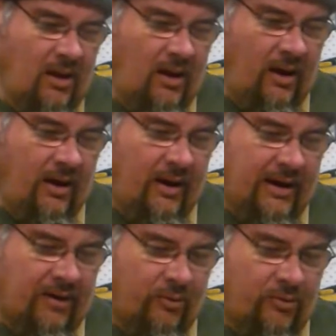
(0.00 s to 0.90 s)

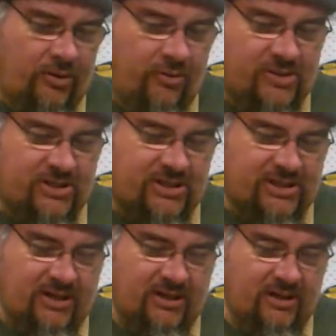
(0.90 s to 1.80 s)
I will use
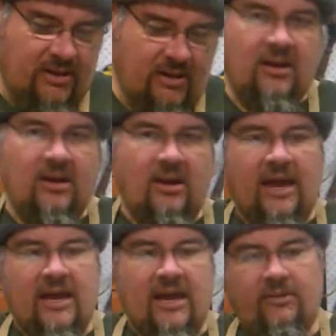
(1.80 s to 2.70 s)

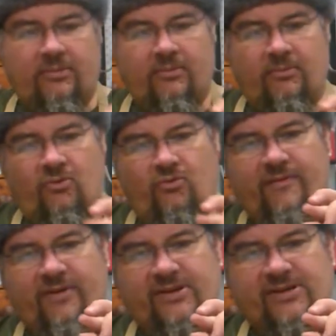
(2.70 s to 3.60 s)
a
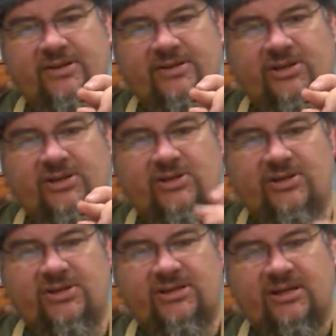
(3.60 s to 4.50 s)
rivet such as
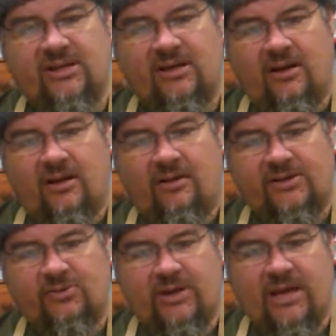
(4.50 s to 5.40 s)

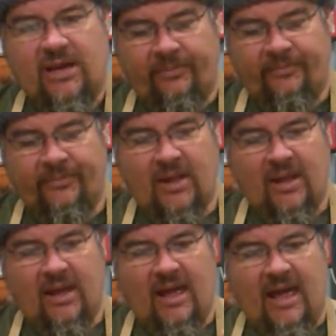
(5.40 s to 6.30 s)
this one here,
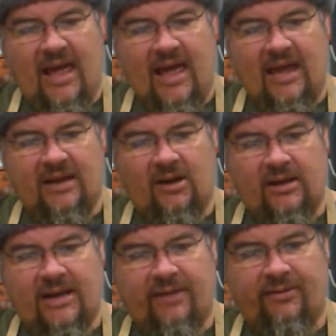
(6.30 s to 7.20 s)
and
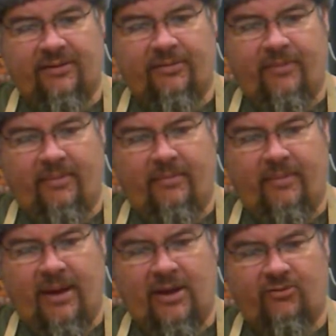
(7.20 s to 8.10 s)
either the
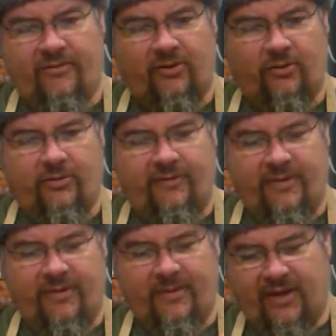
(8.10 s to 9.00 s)
male rivet or the
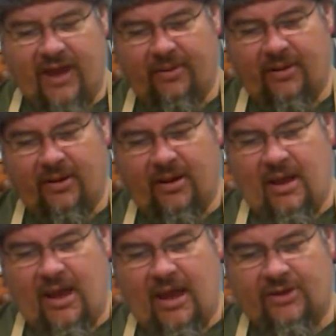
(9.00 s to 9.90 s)
female cap,
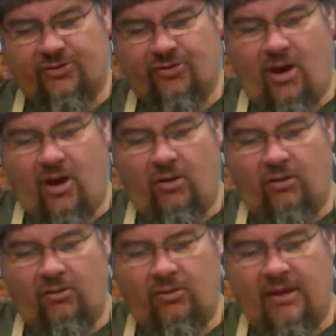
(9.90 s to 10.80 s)
and drill a
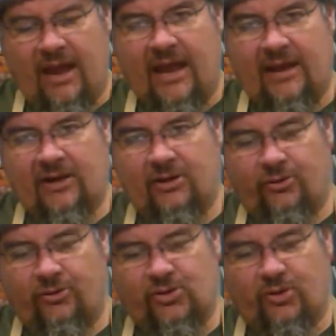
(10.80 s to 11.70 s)
hole and
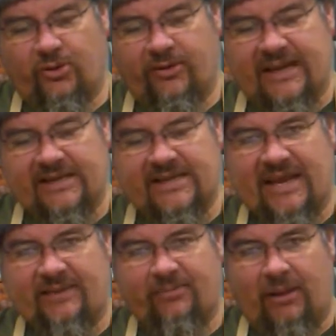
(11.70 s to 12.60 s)
glue two of these
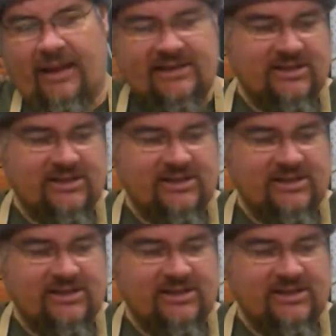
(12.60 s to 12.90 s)
in place,